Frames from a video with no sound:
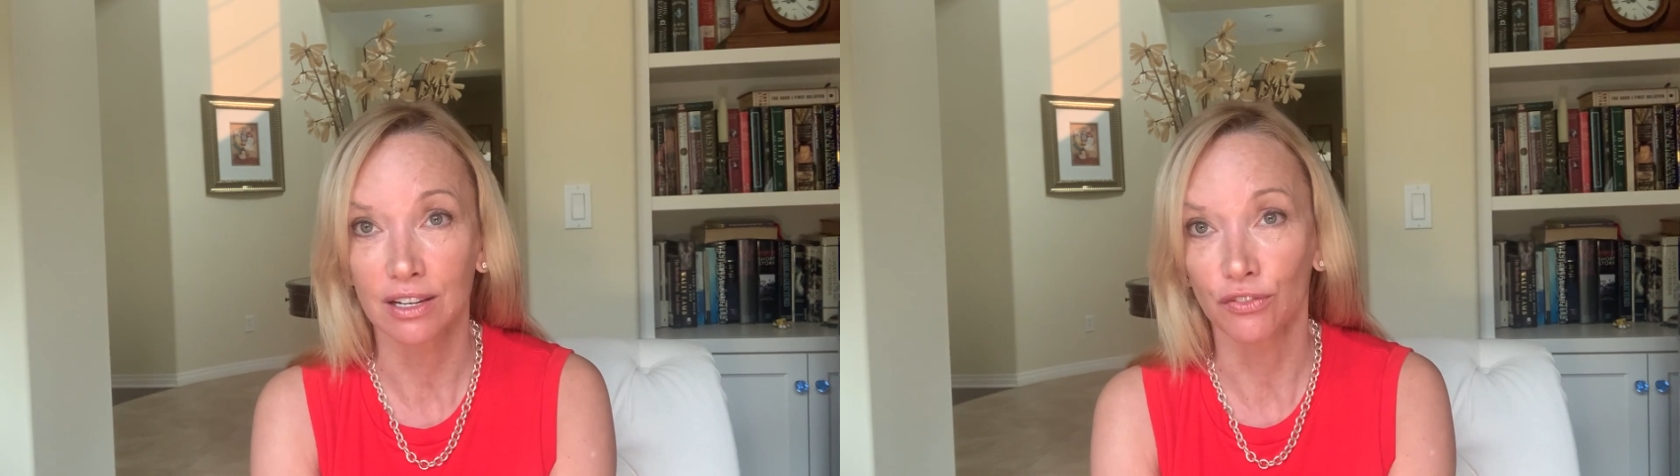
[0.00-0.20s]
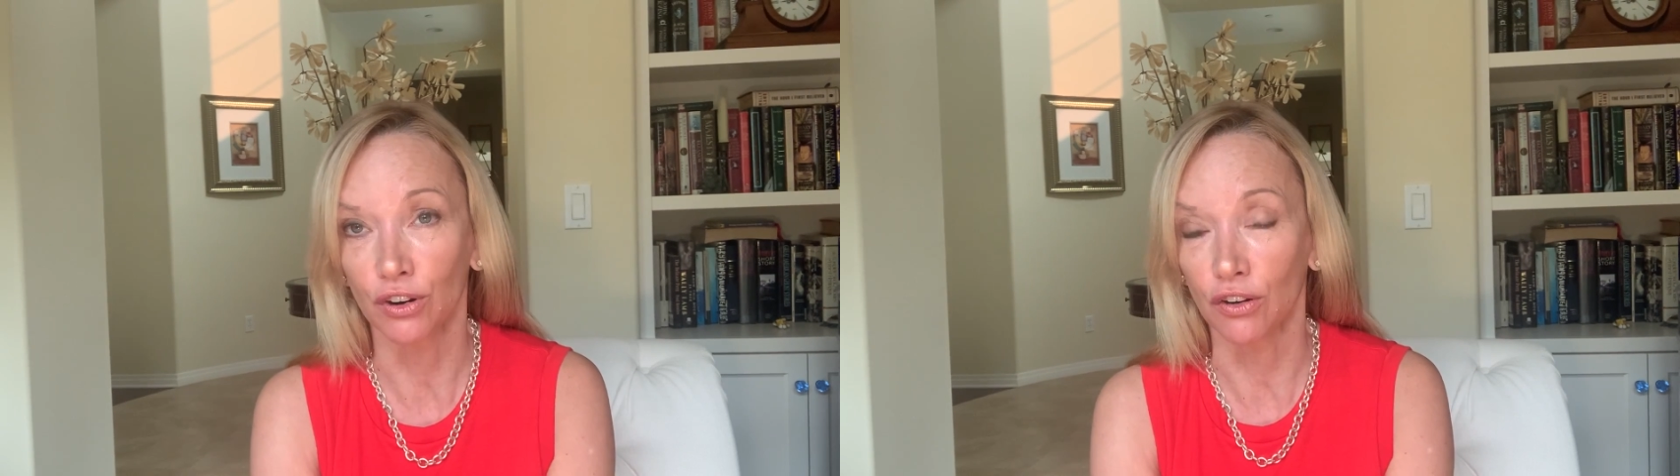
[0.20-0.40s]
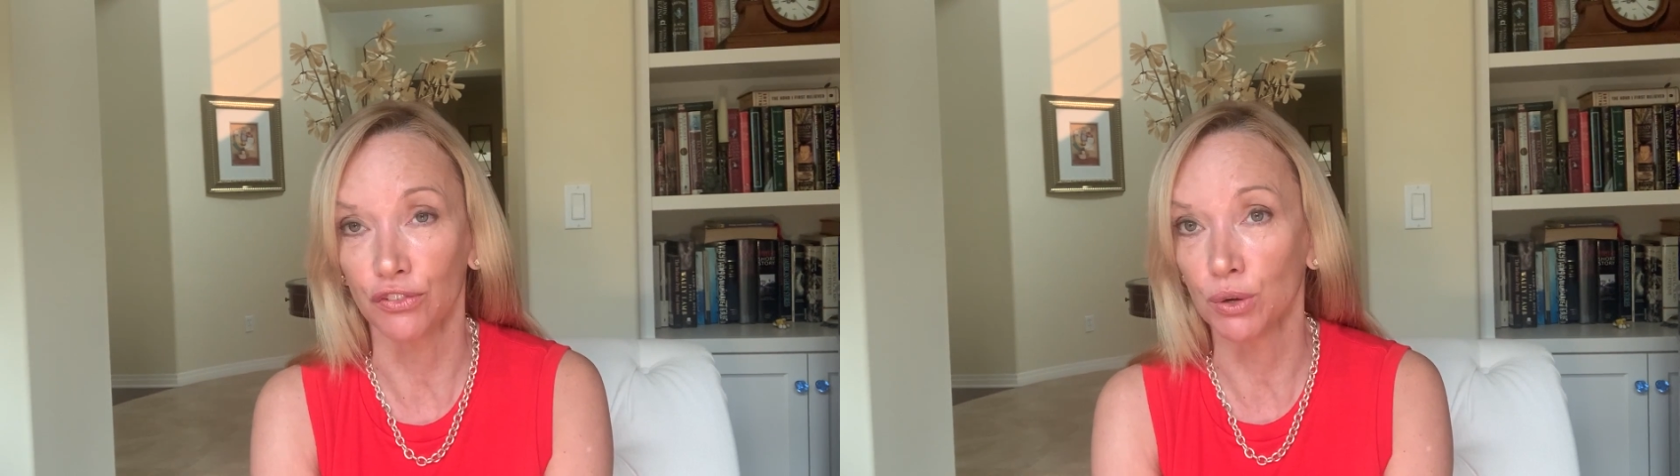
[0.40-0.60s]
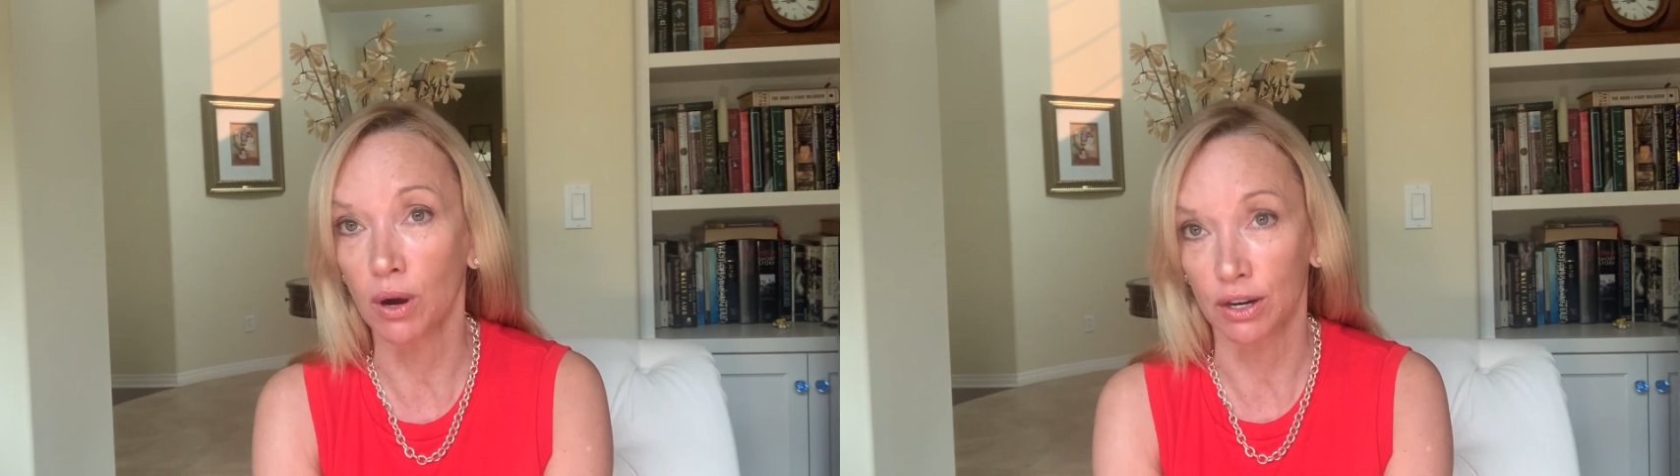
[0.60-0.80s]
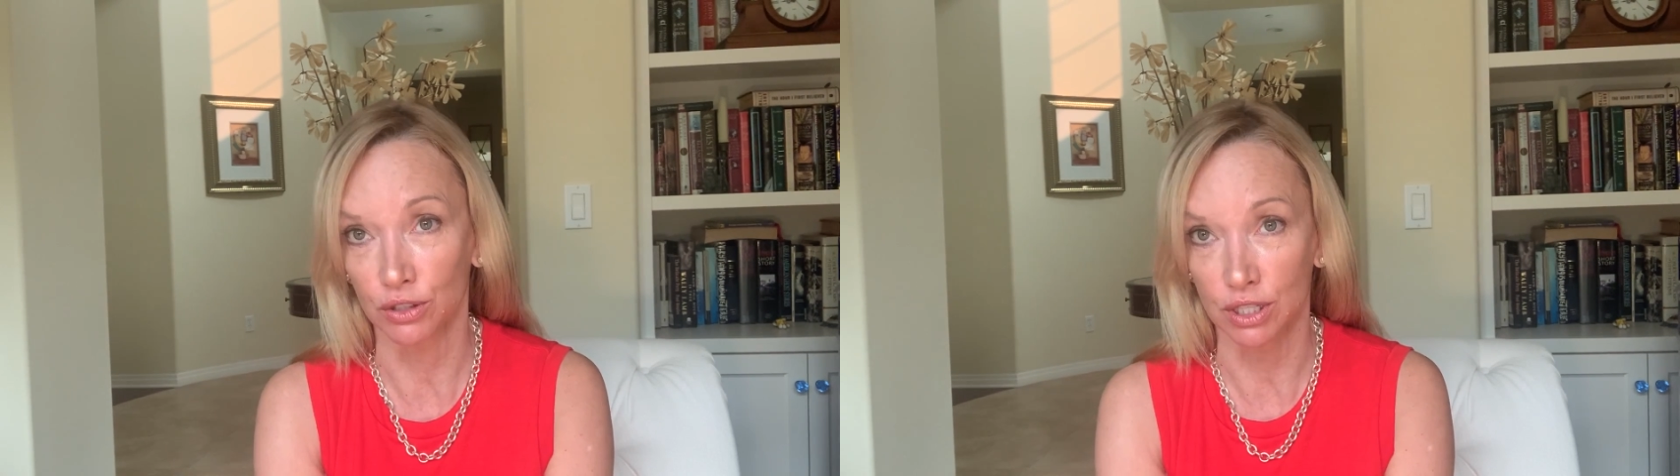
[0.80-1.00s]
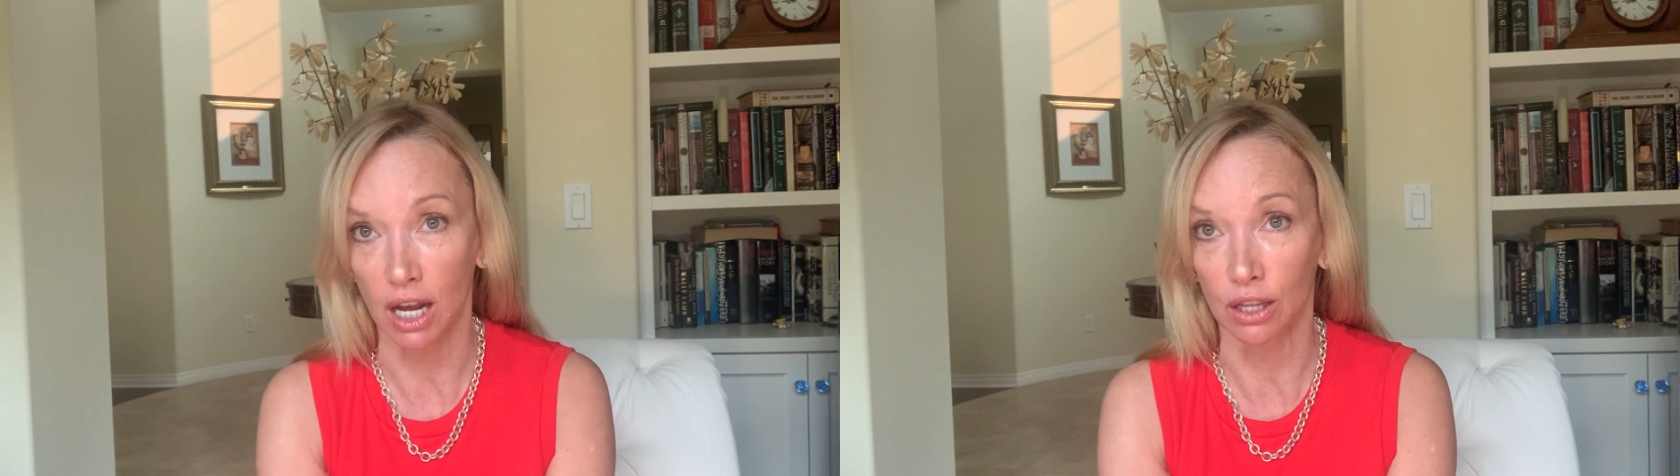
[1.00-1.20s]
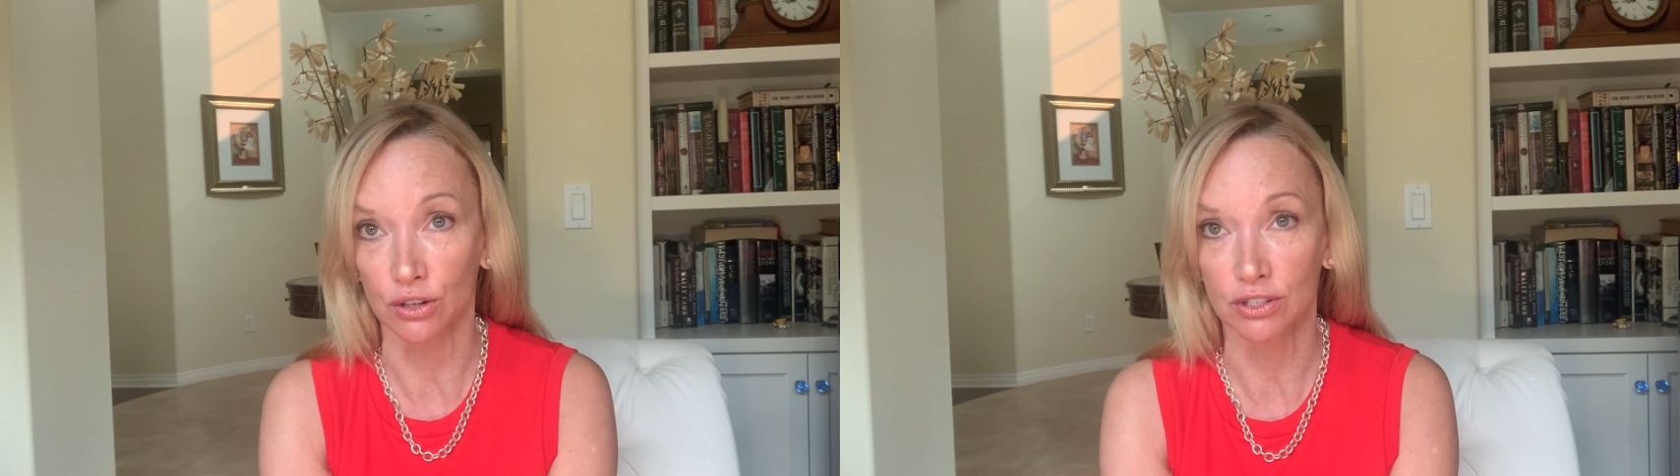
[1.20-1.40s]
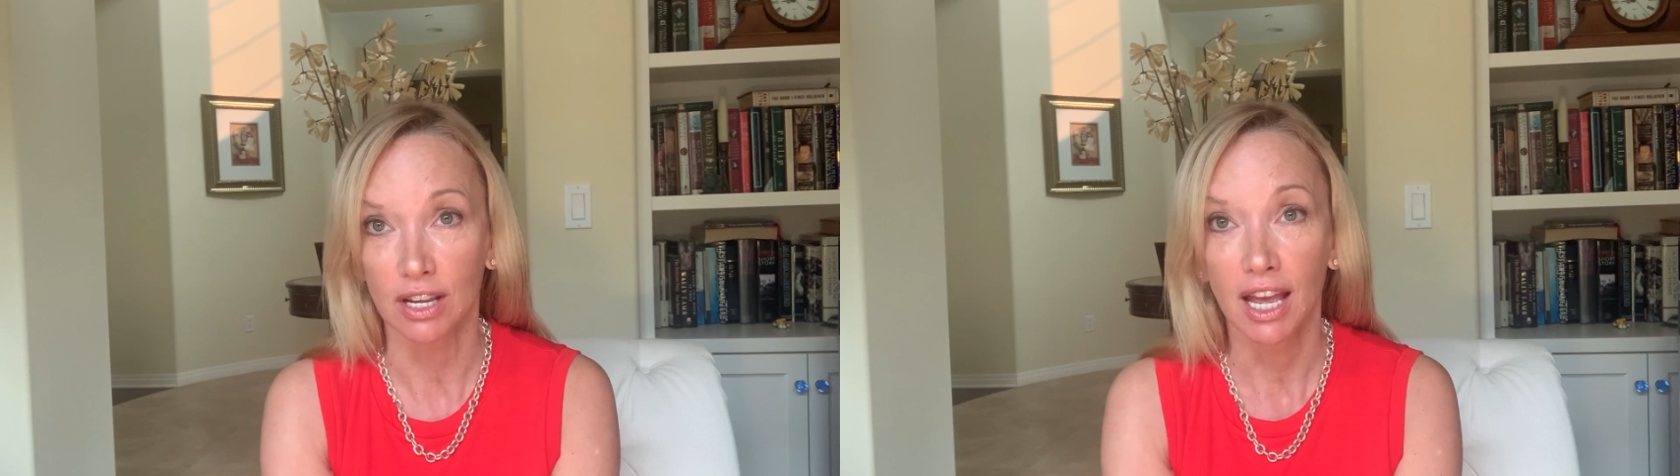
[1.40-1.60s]
for a few
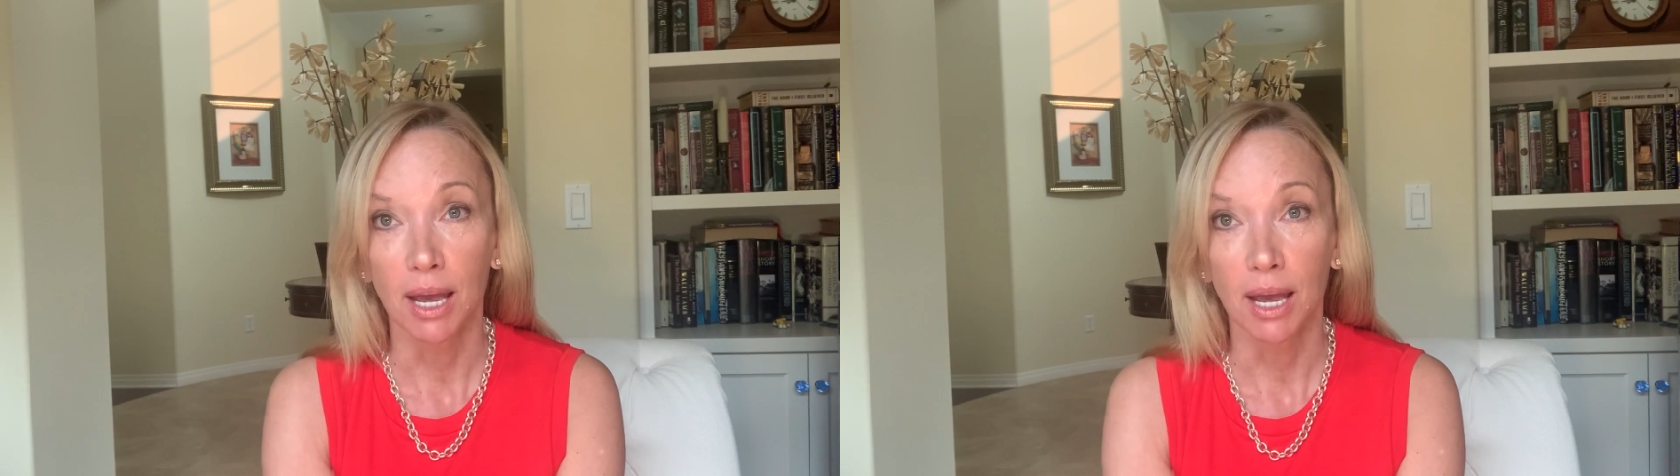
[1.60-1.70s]
$100s,